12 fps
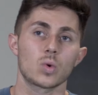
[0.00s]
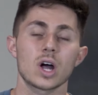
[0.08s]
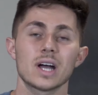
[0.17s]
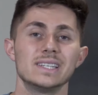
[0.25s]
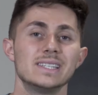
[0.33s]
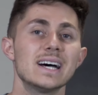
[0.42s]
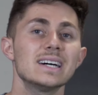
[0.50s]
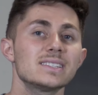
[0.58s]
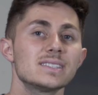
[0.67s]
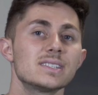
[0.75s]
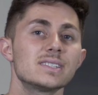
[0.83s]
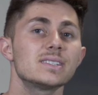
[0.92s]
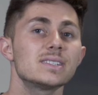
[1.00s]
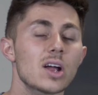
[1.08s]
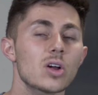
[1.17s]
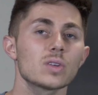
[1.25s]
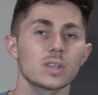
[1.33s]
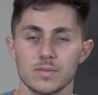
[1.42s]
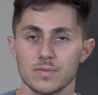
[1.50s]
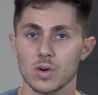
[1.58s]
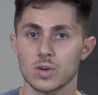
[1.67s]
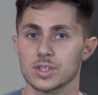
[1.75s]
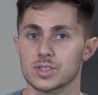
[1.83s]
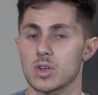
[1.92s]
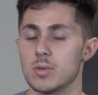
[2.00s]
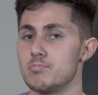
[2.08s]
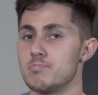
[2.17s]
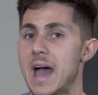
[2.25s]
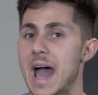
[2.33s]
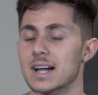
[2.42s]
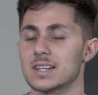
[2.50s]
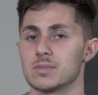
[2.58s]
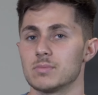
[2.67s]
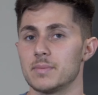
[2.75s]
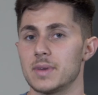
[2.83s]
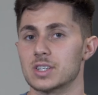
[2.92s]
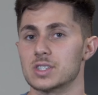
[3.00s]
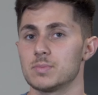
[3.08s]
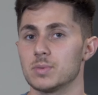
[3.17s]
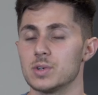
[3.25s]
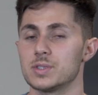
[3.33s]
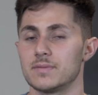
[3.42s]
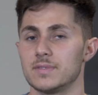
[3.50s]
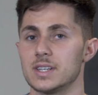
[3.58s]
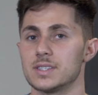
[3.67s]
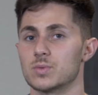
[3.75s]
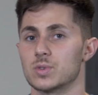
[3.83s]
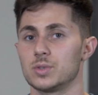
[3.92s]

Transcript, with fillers: We're not necessarily focused on maximum explosiveness.